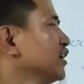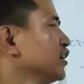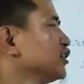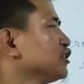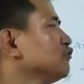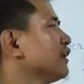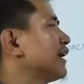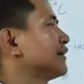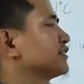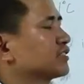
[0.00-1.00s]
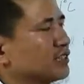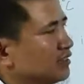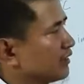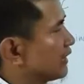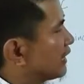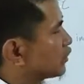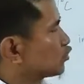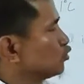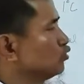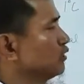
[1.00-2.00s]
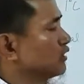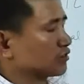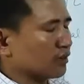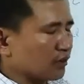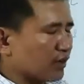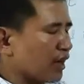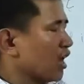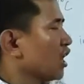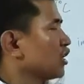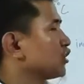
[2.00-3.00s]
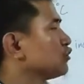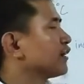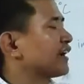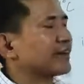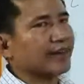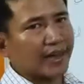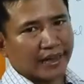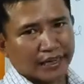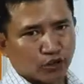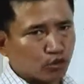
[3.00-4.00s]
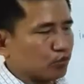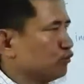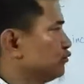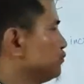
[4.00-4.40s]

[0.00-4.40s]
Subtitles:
new length A2, new area A2,